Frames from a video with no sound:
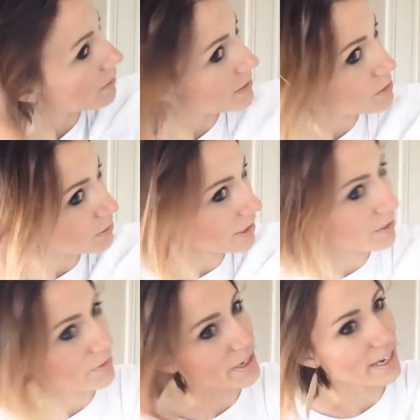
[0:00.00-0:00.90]
And this will
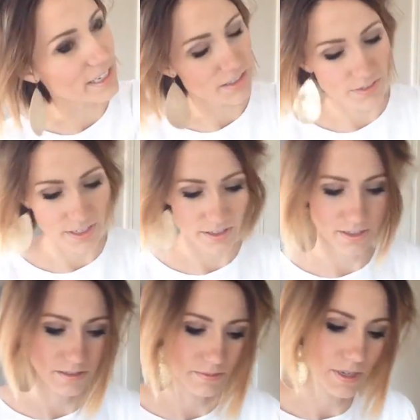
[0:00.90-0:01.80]
kind of reactivate
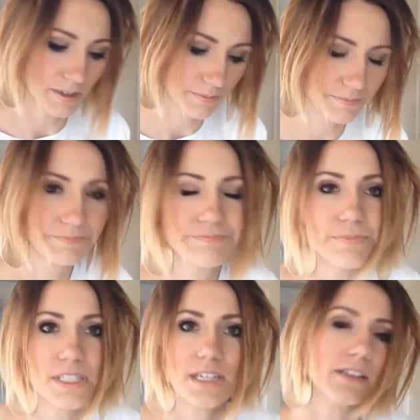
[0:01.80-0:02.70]
the
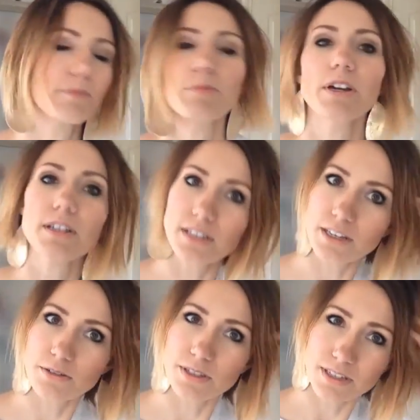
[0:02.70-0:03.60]
styling products I
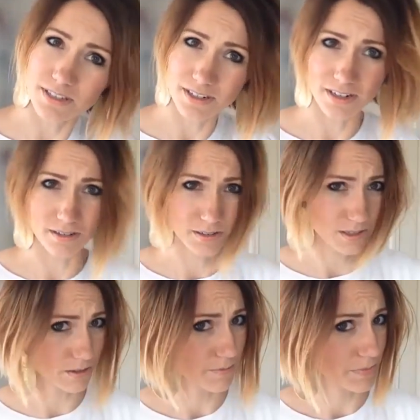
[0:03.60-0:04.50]
used yesterday.
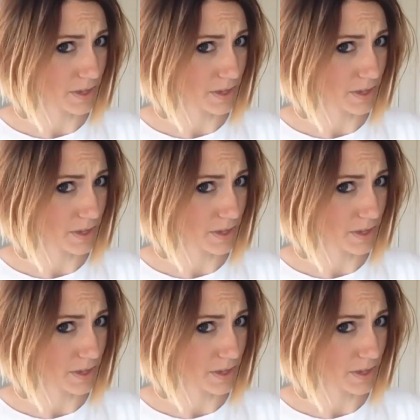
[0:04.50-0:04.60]
So